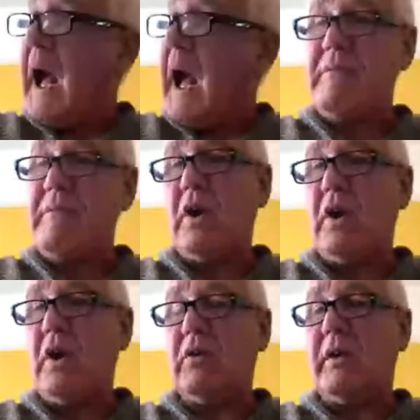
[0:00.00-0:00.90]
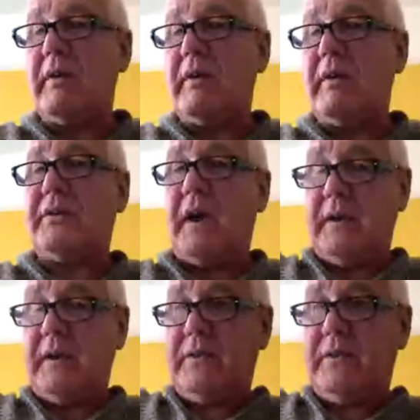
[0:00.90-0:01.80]
However long that
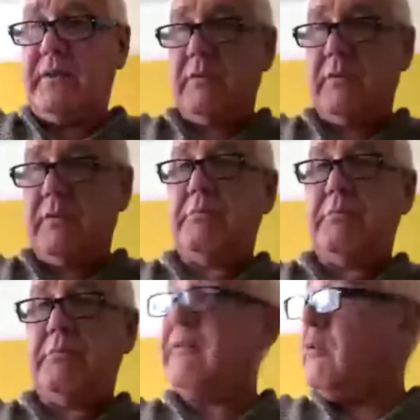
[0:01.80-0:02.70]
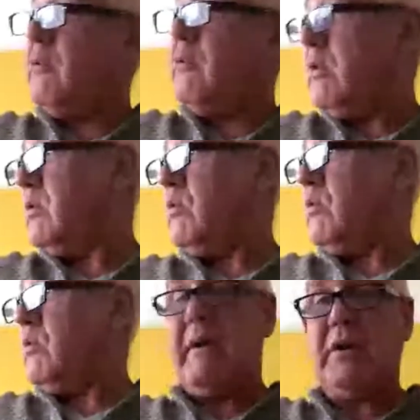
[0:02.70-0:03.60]
takes before
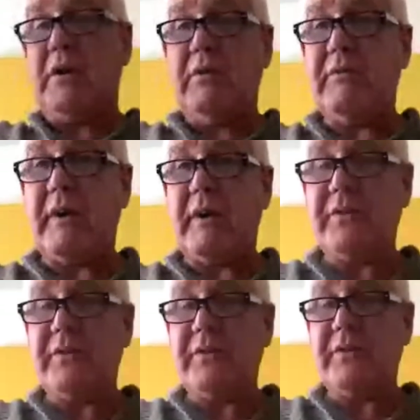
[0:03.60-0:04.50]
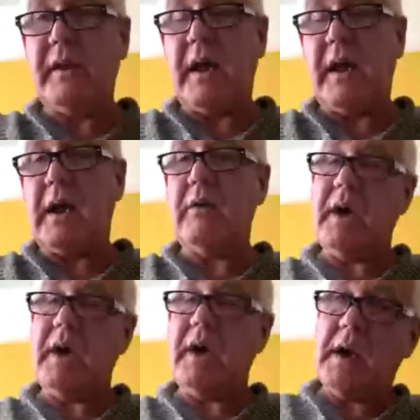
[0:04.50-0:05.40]
wherever you've invested it, they
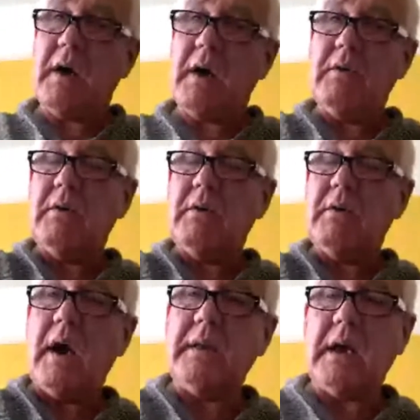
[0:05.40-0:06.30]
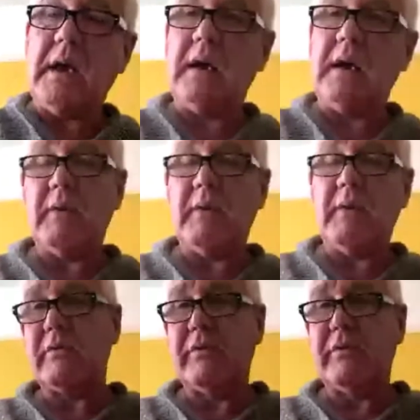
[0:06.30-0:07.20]
go, here you go, and they give you
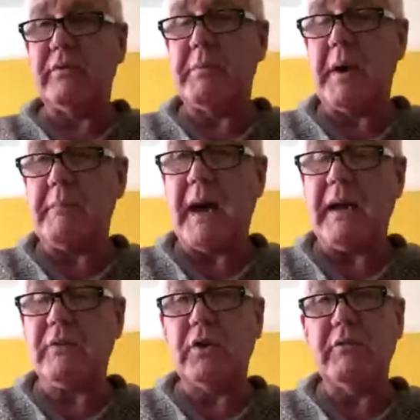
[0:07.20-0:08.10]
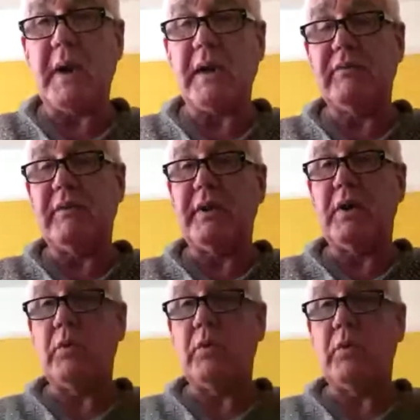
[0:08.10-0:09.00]
£150 back. So you've made
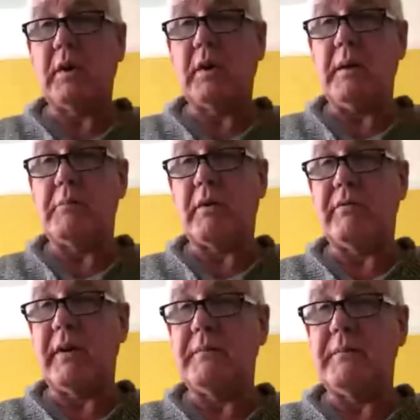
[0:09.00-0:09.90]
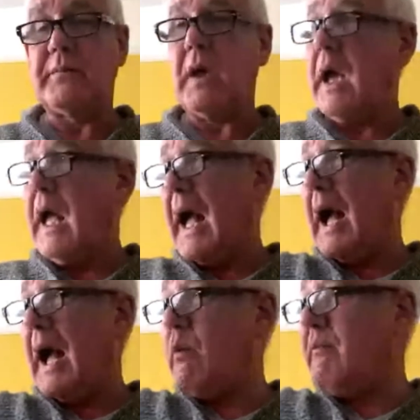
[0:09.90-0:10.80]
50 quid clear profit.
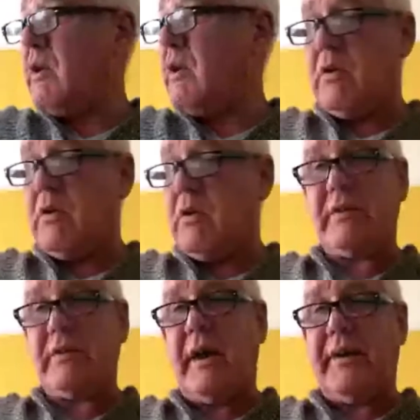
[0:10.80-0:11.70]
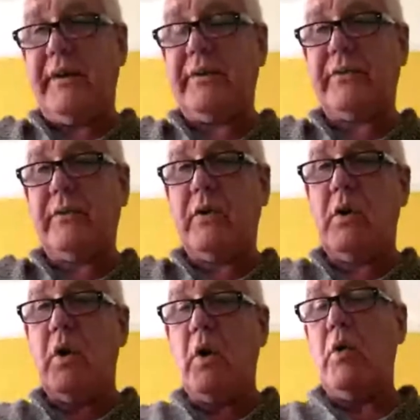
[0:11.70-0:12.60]
However long that takes
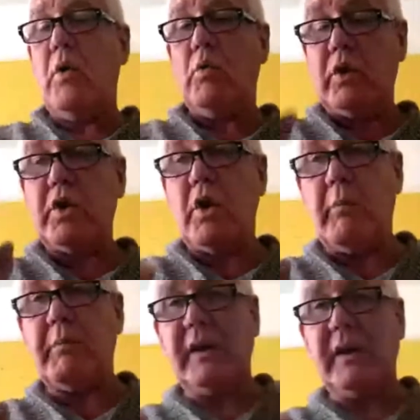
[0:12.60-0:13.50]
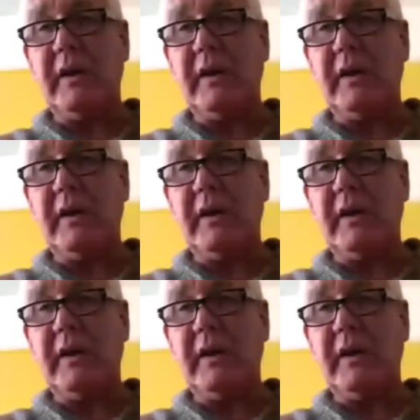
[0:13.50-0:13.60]
would not be